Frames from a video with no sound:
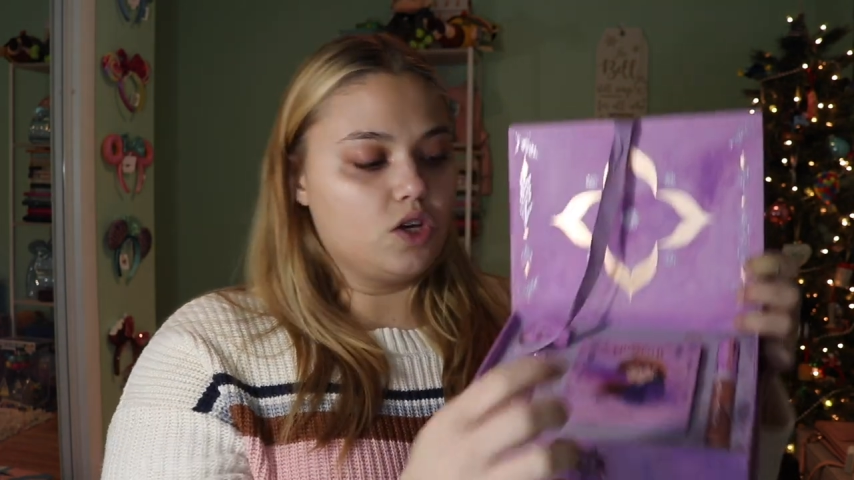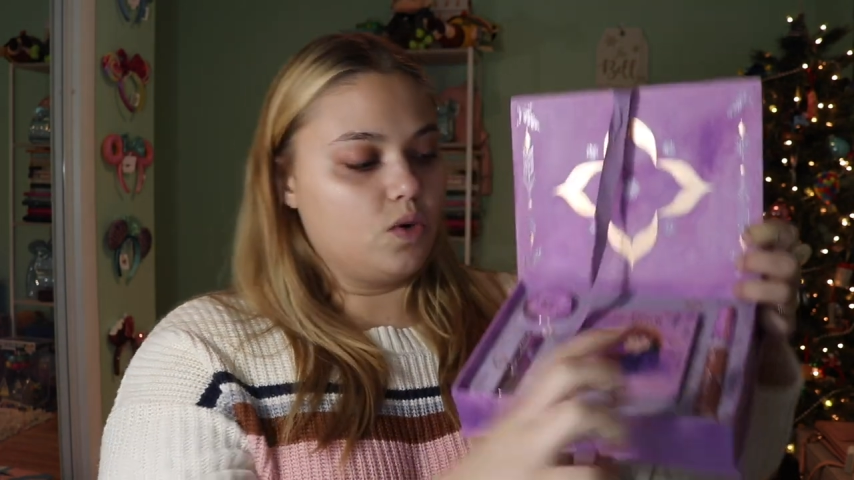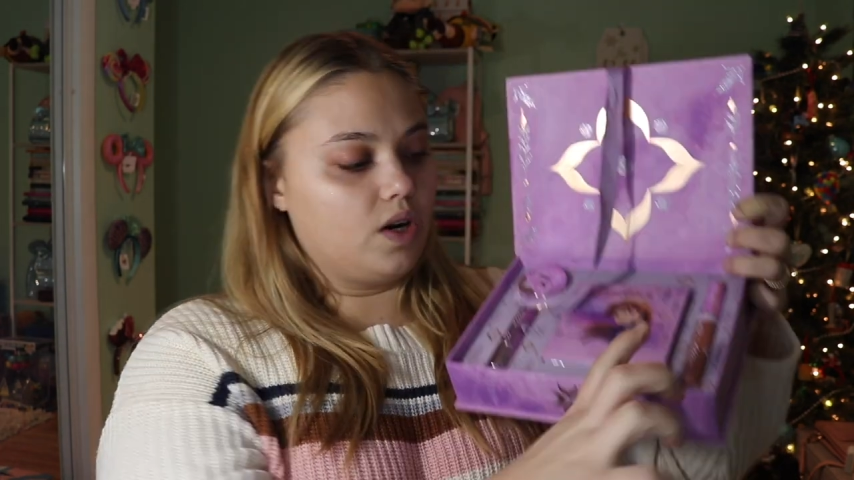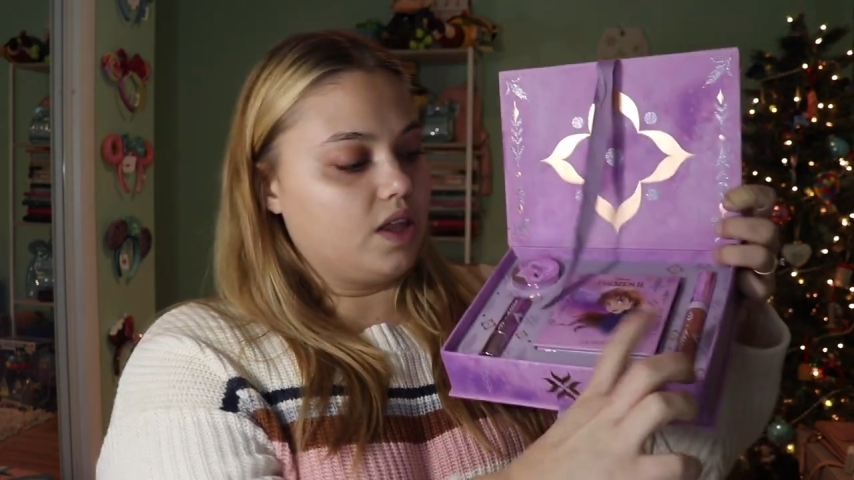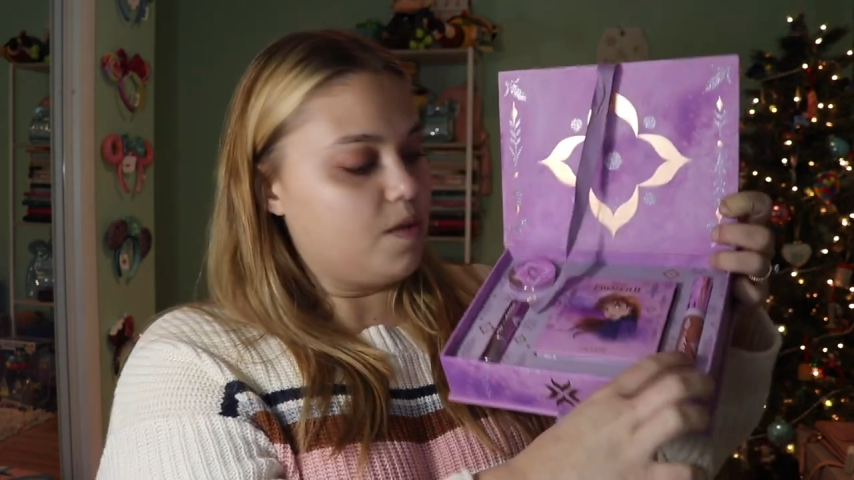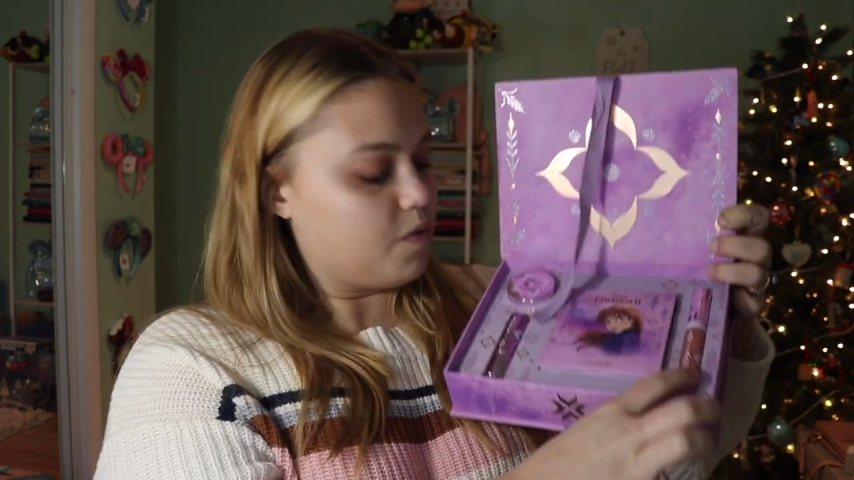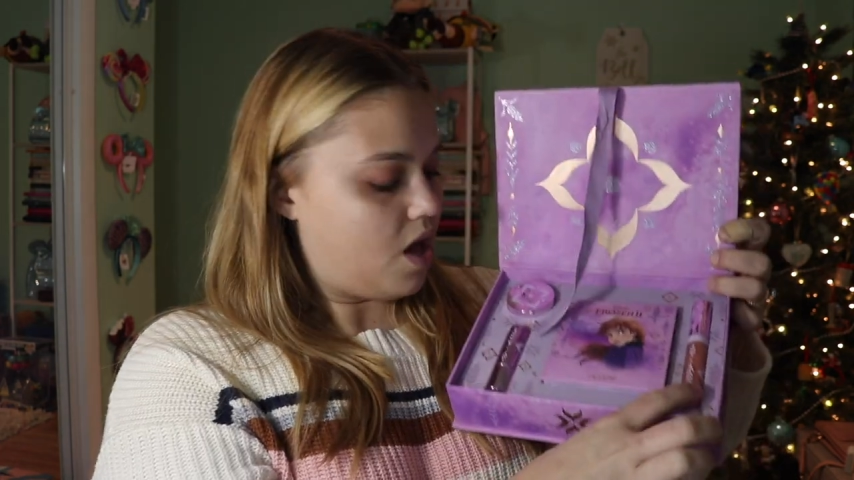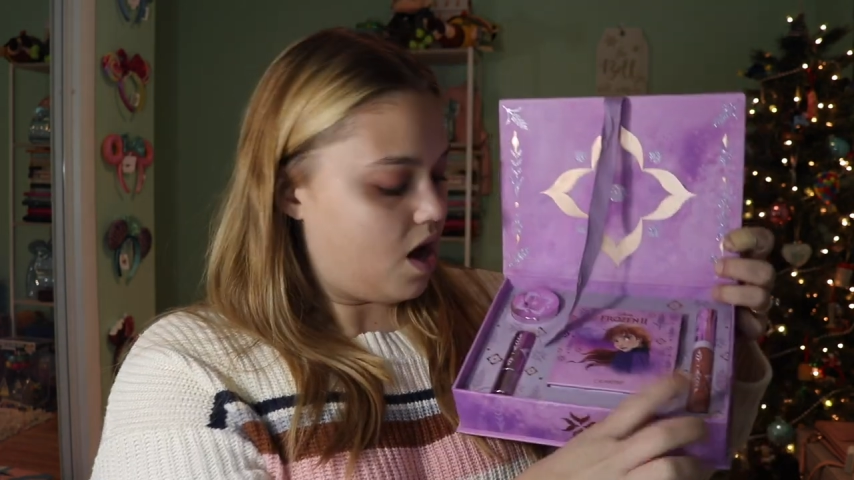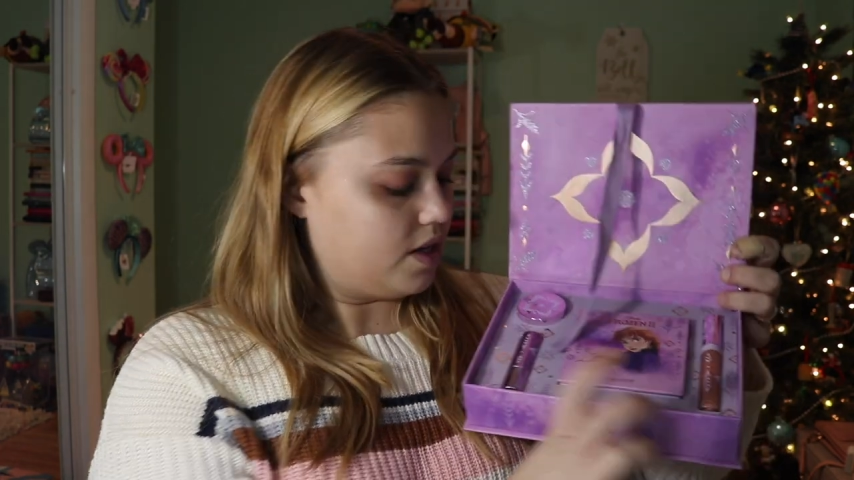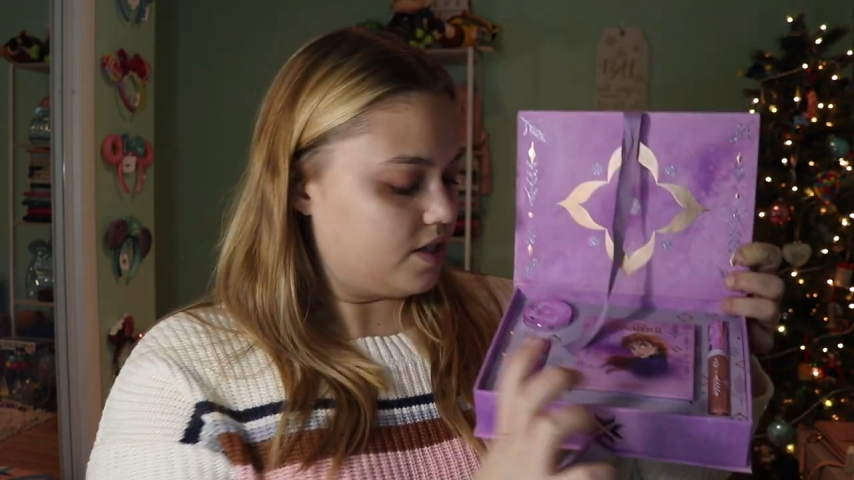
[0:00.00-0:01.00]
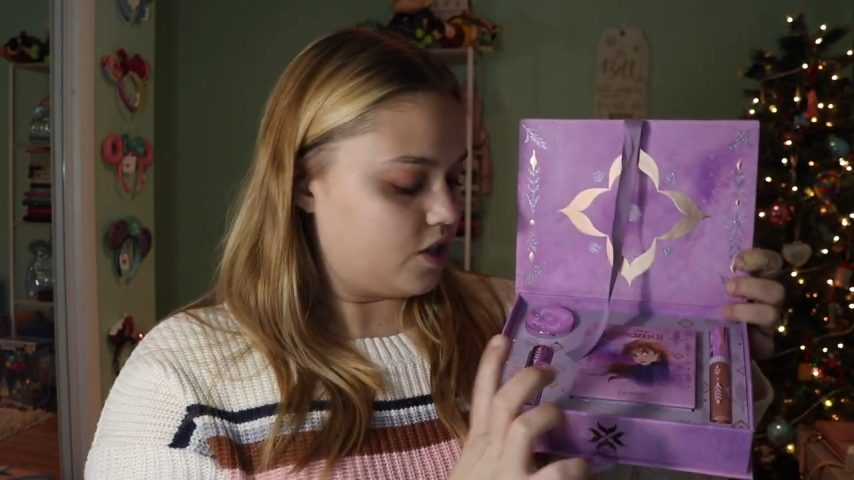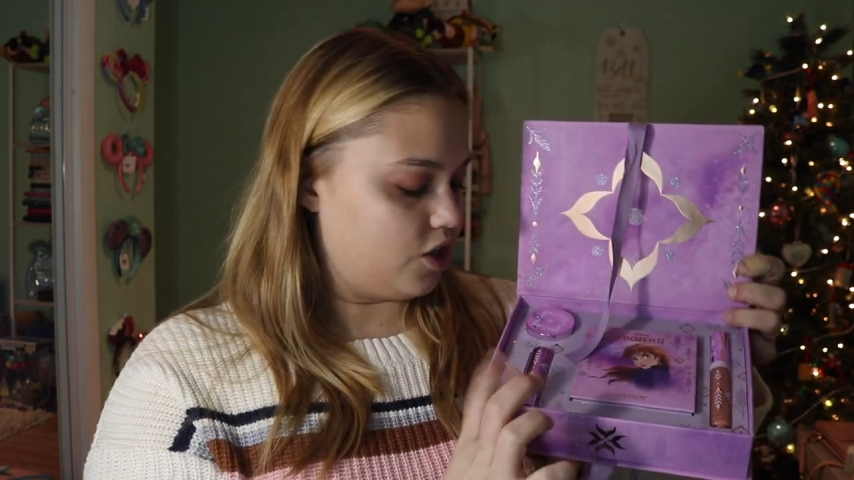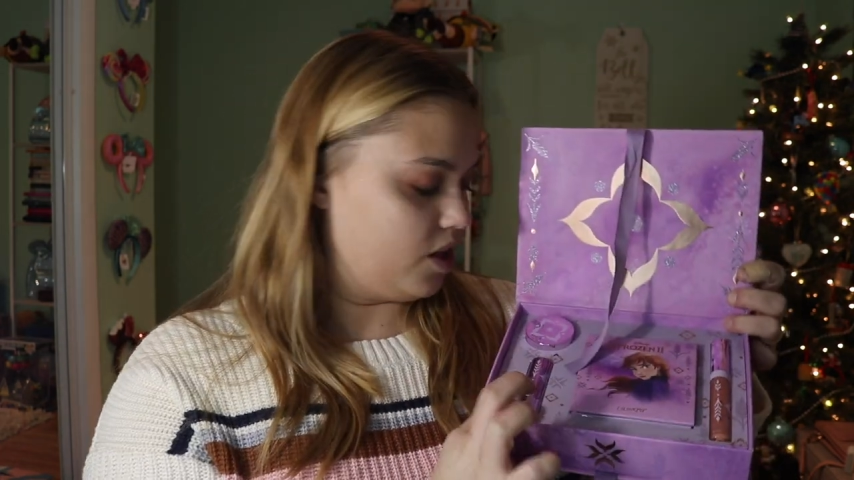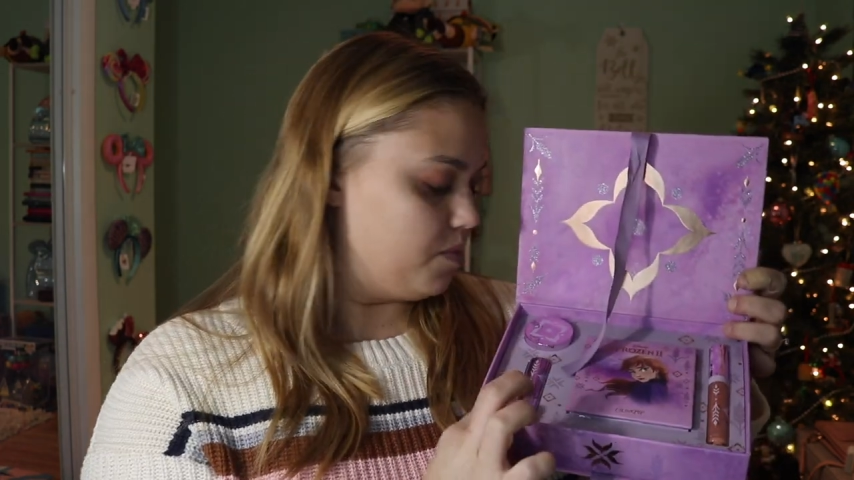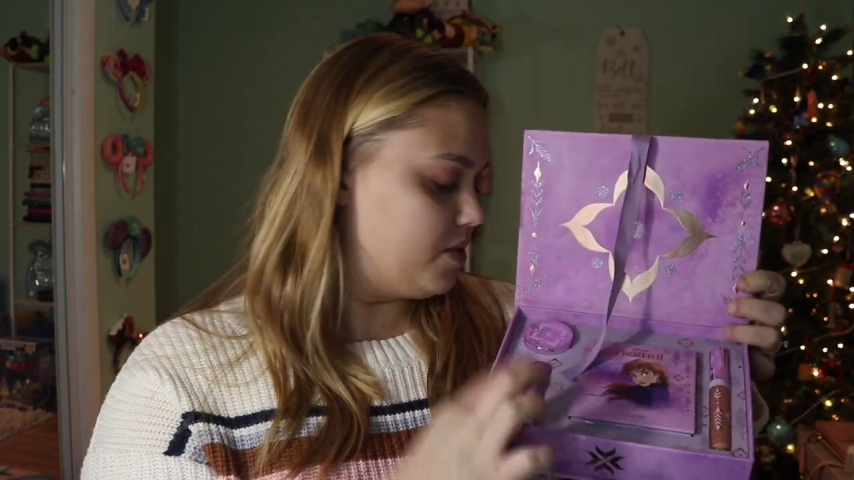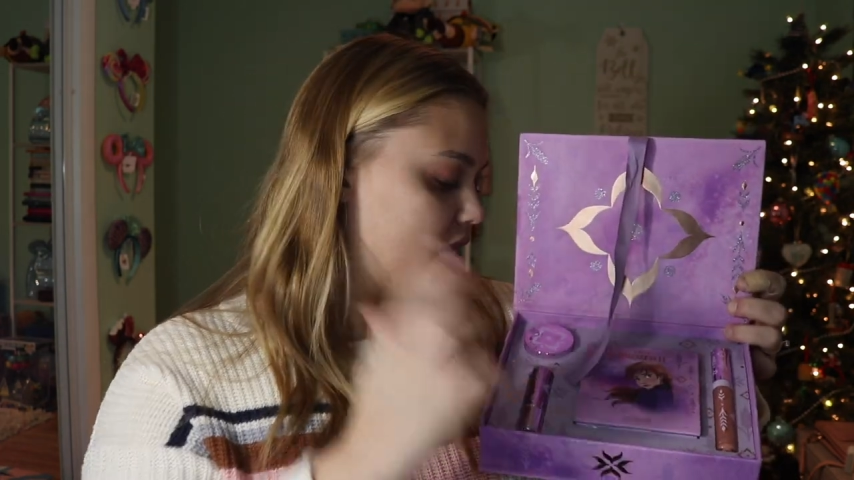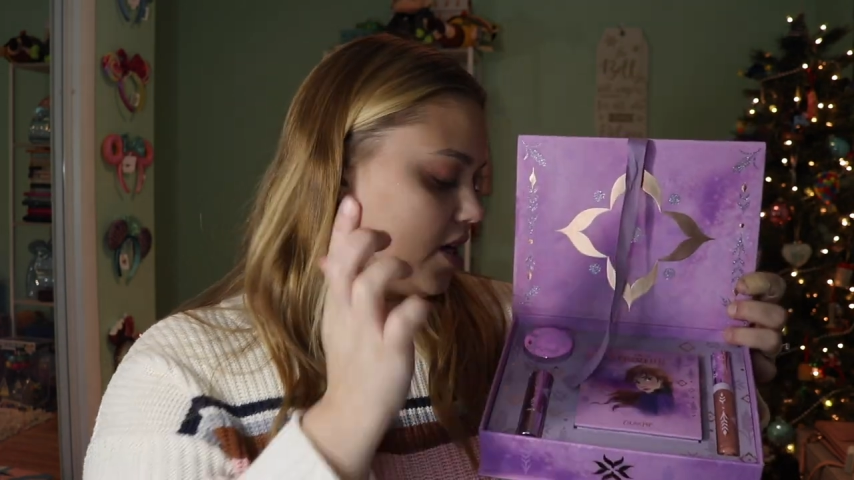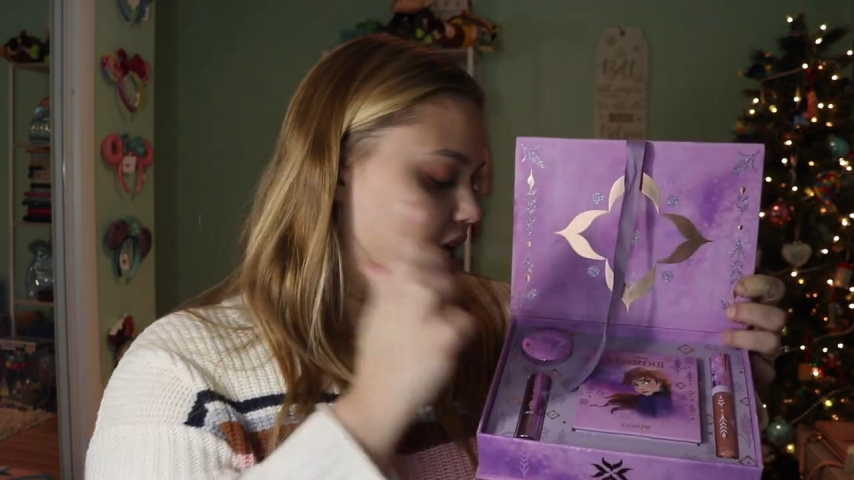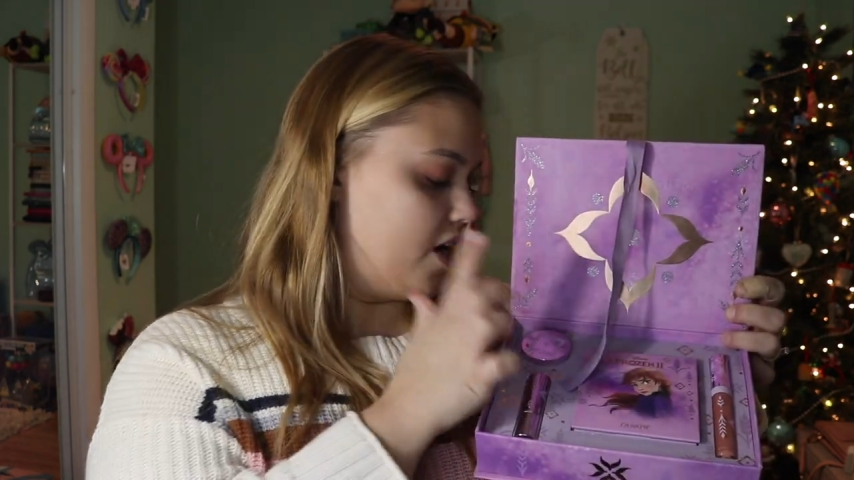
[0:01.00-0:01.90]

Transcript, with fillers: your lip gloss, your lipstick,